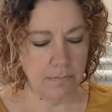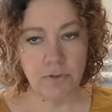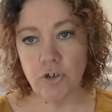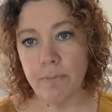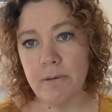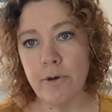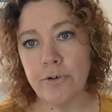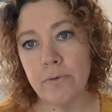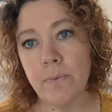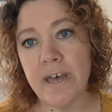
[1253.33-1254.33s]
shopping
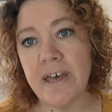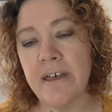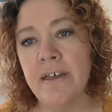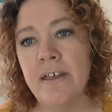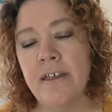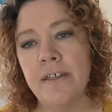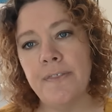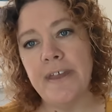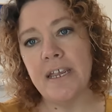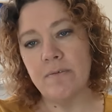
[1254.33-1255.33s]
model where
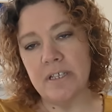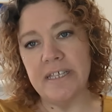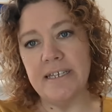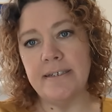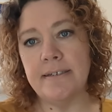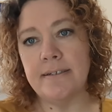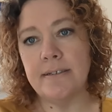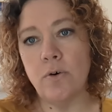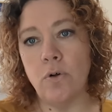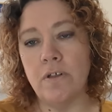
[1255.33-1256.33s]
they release
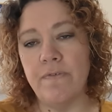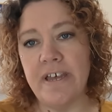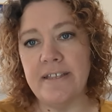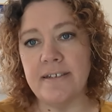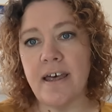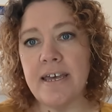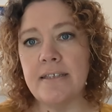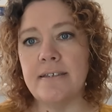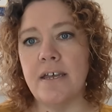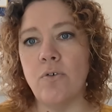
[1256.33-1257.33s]
all of their
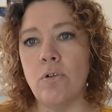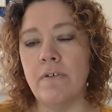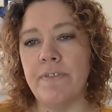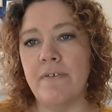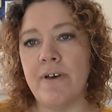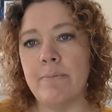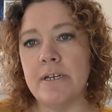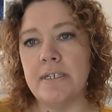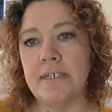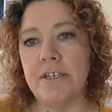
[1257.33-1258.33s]
designs and all of their
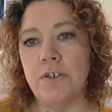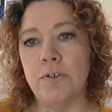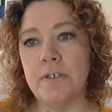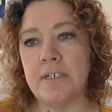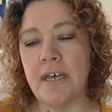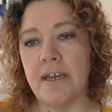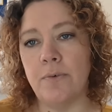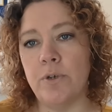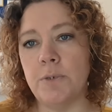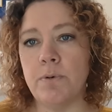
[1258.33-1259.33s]
fabrics, and you decide
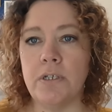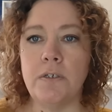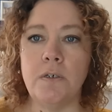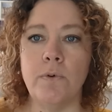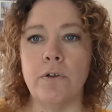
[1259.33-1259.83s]
which prints you want